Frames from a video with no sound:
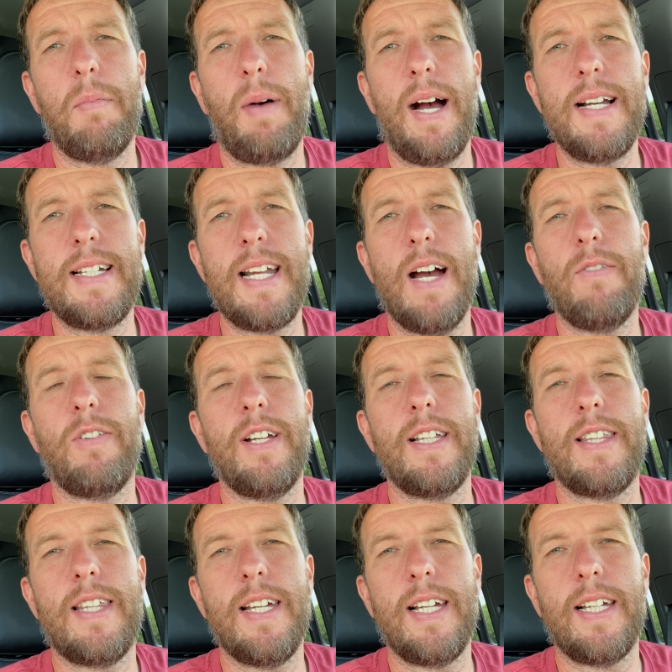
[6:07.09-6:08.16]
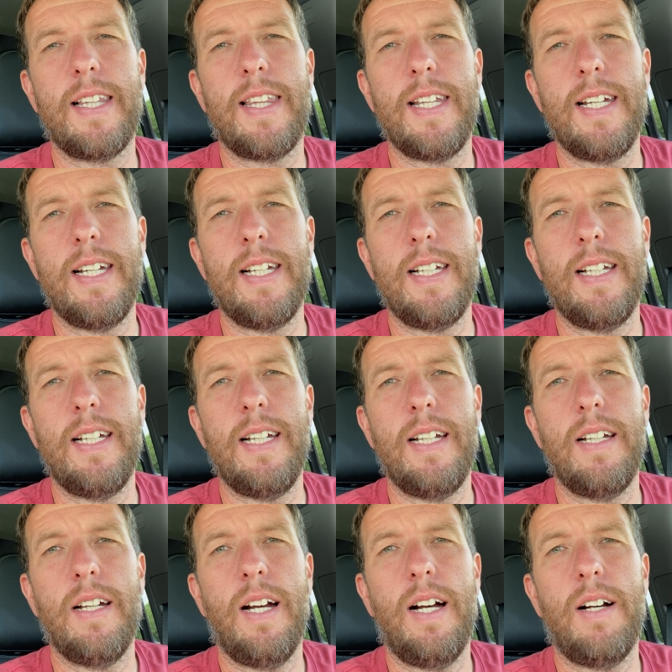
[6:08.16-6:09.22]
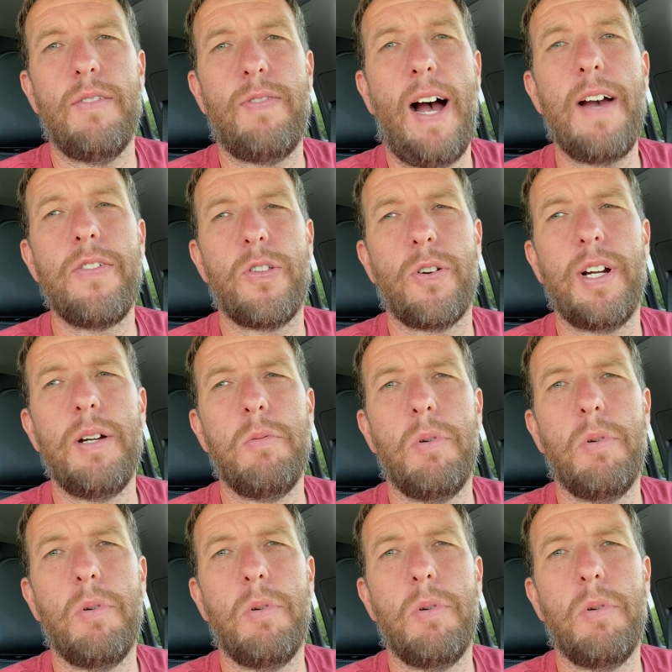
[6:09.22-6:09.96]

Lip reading: I definitely think the 5.3